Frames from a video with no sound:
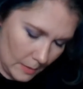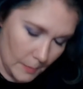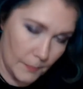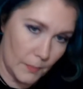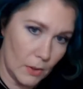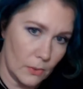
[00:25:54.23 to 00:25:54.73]

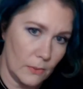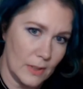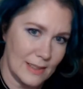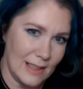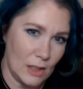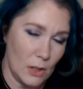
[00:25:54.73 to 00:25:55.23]
The only reason
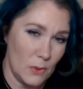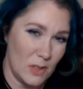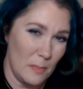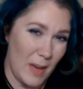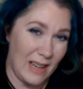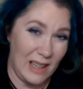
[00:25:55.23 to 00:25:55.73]
I closed it
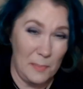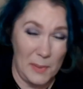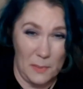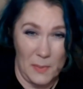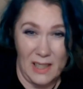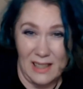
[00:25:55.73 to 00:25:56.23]
back up is
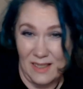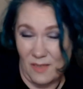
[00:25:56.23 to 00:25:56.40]
because,